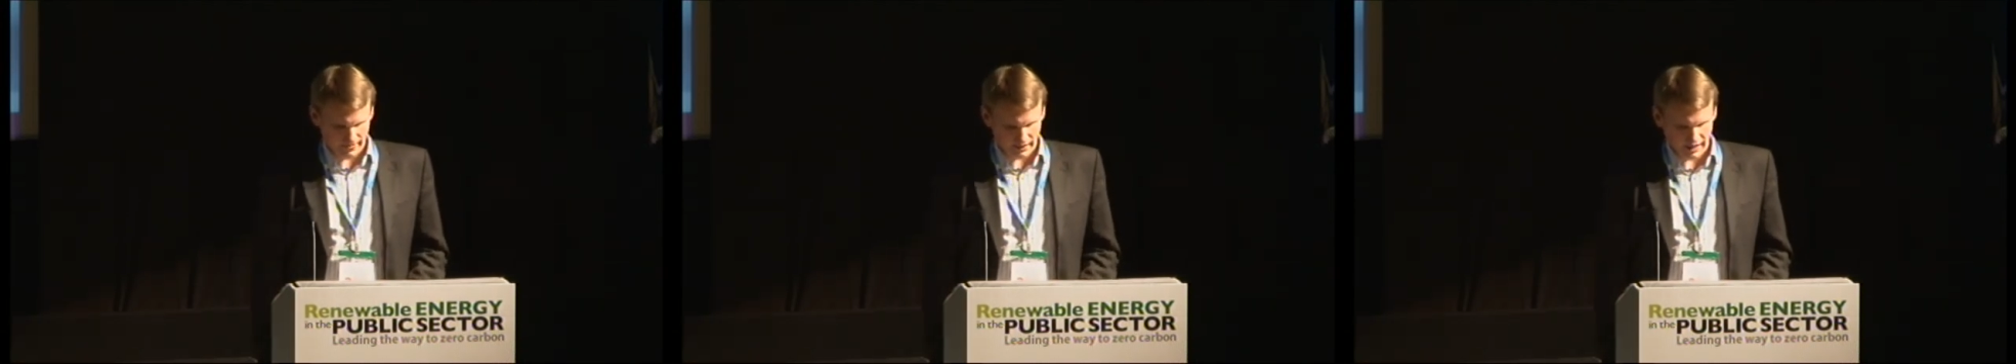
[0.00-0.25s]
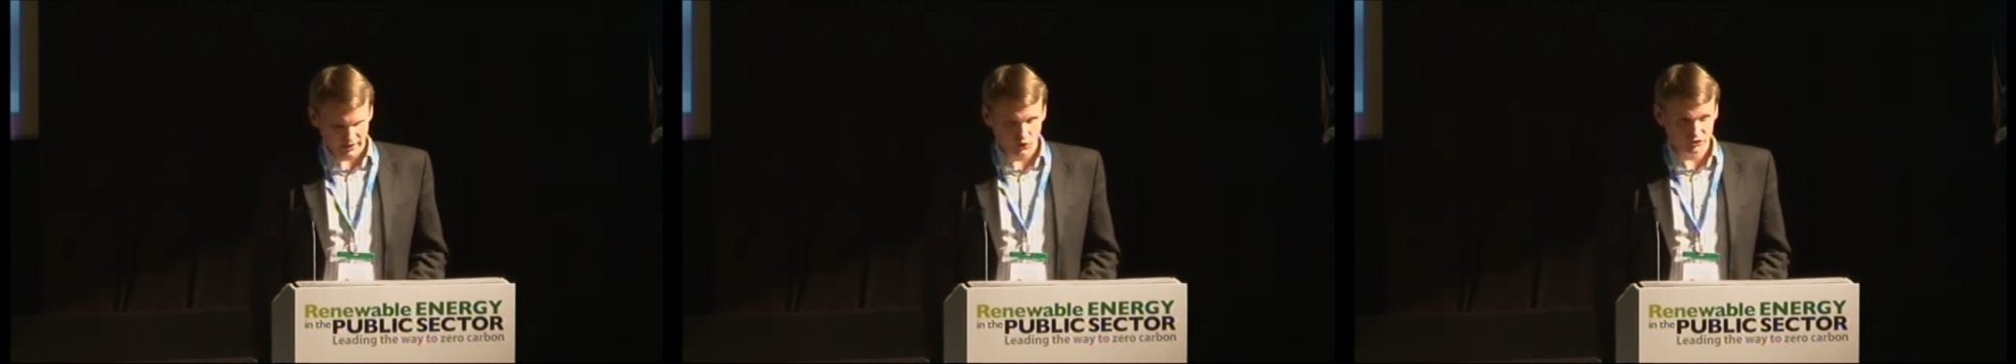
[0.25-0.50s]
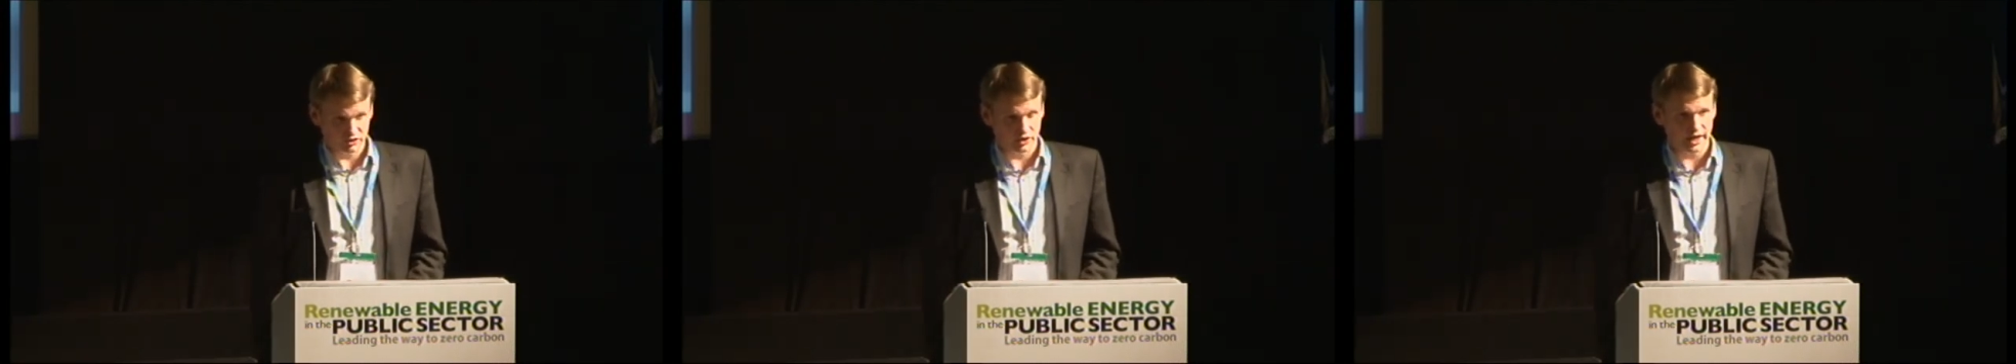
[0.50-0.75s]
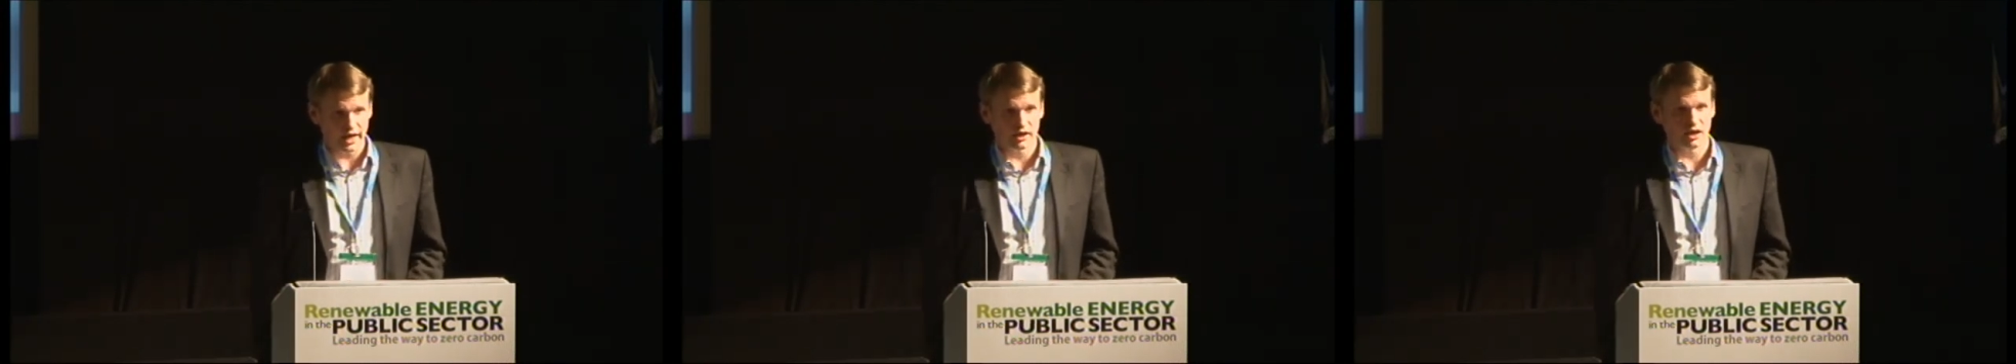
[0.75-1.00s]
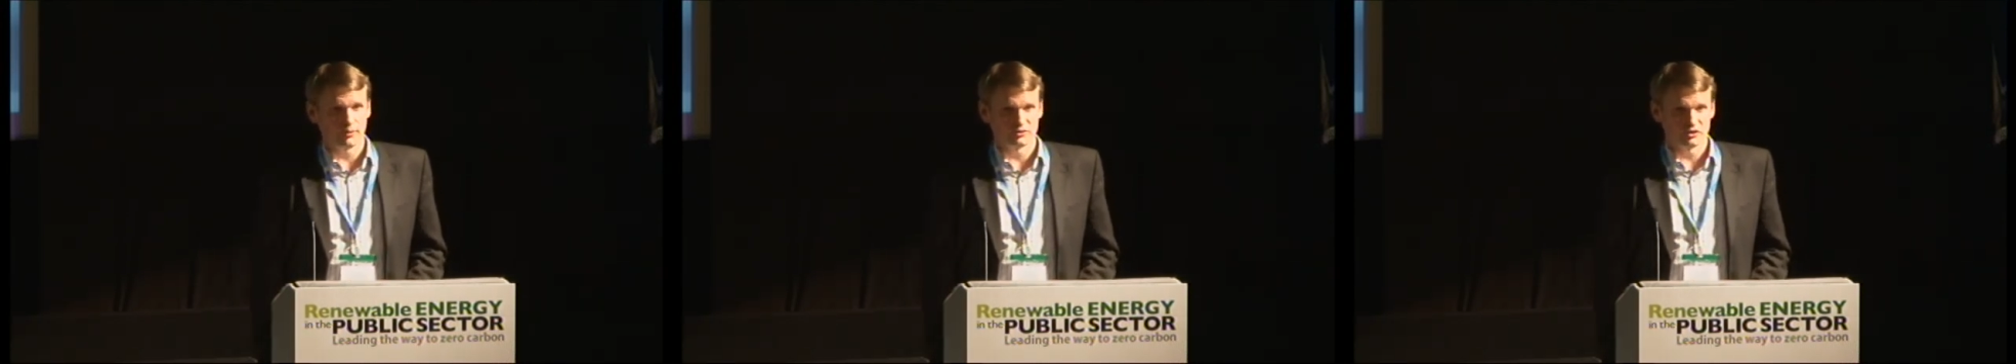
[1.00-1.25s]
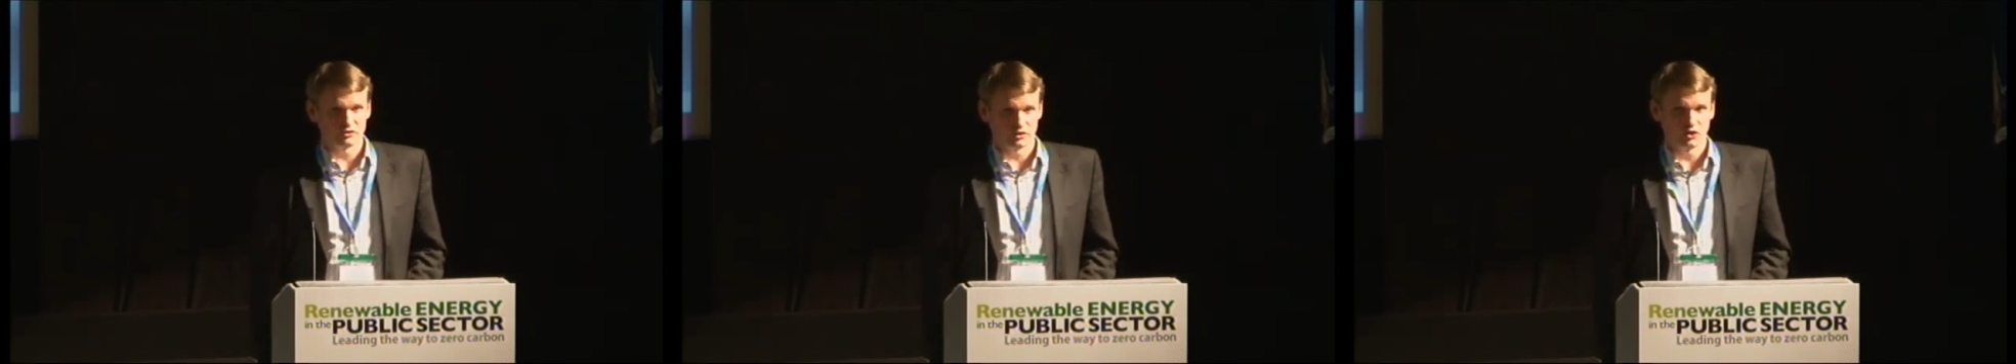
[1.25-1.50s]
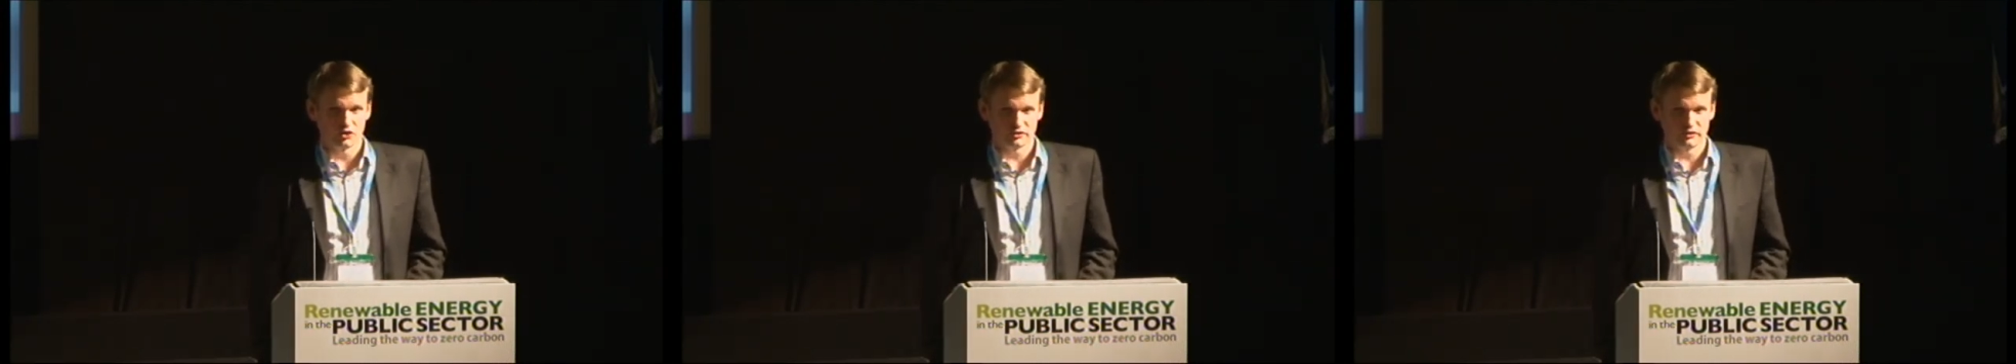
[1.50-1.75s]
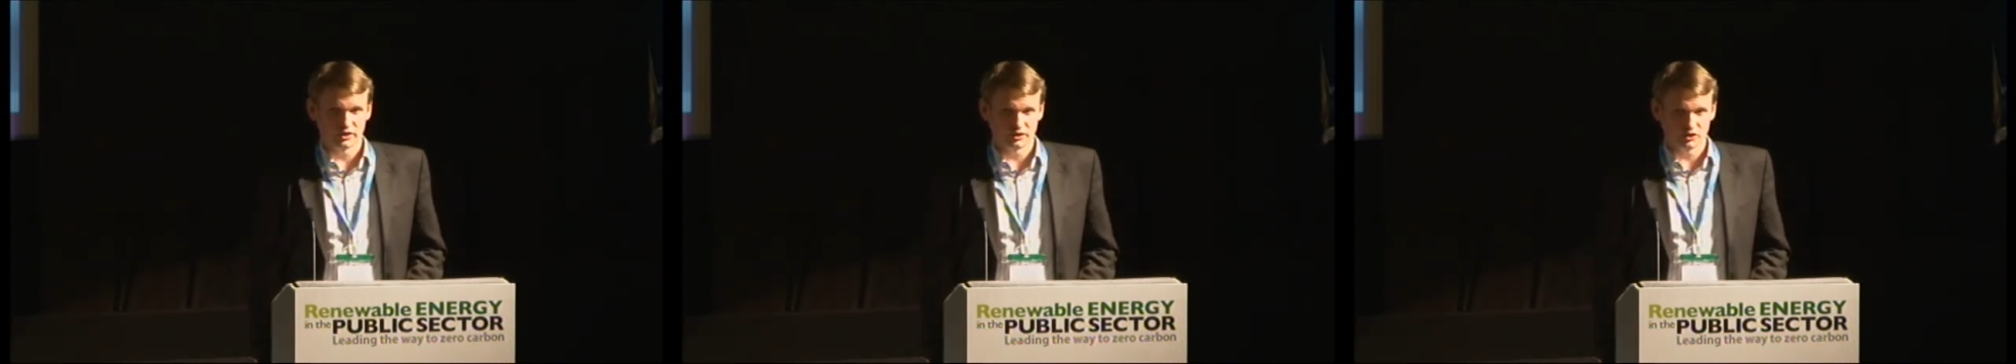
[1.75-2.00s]
And also here comes into lots
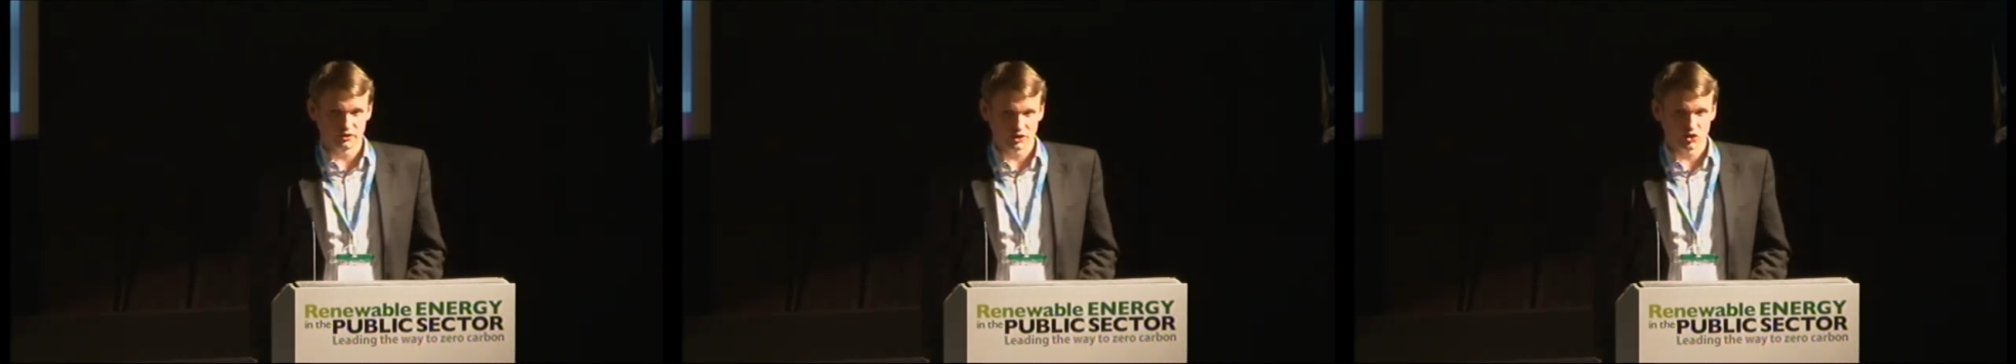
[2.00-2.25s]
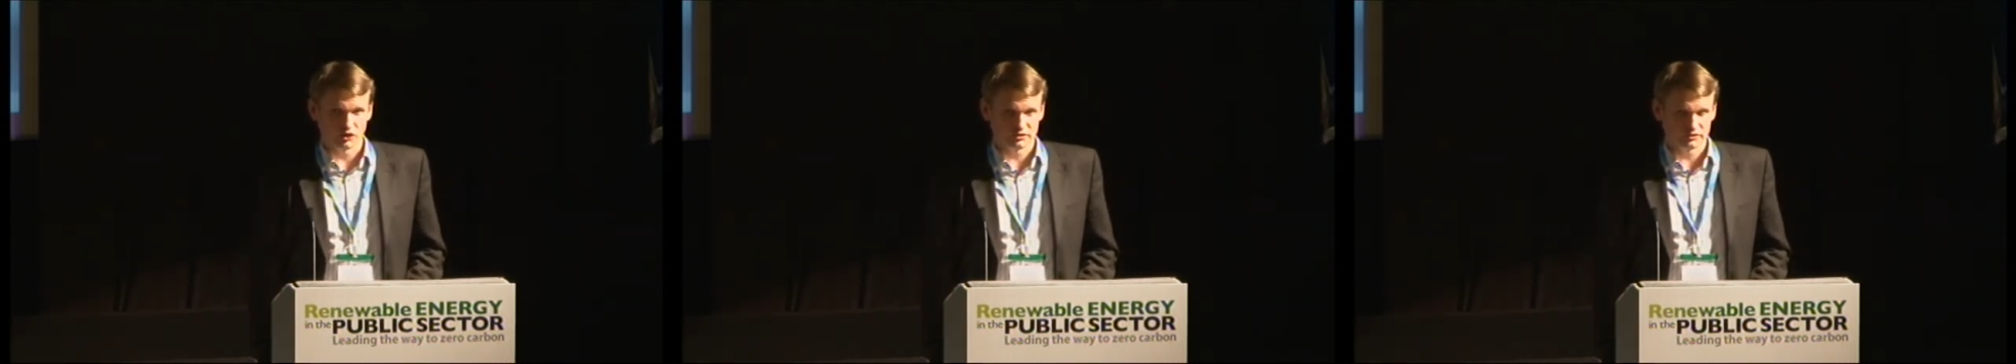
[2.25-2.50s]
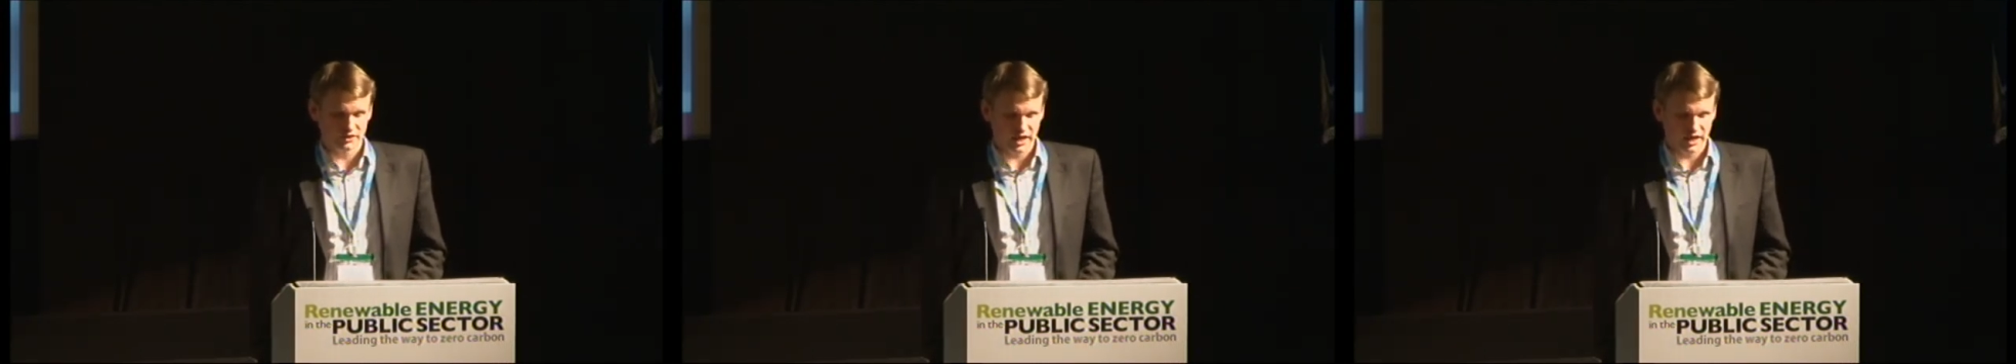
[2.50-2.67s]
of it the cost of